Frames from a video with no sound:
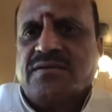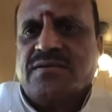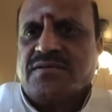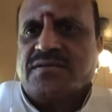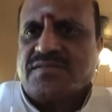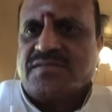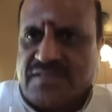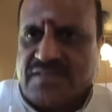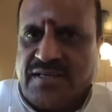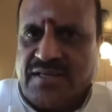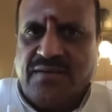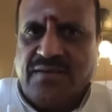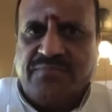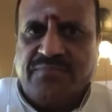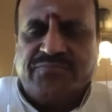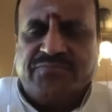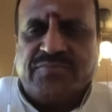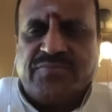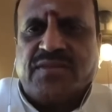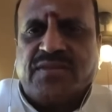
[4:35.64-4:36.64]
Still,
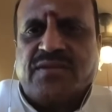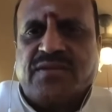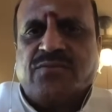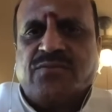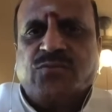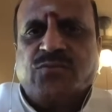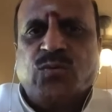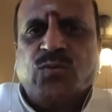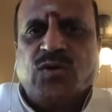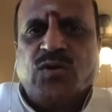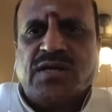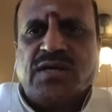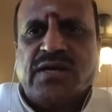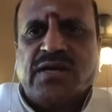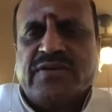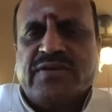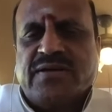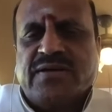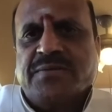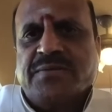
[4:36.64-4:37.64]
we want to
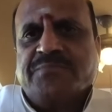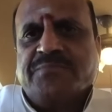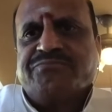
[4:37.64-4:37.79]
have a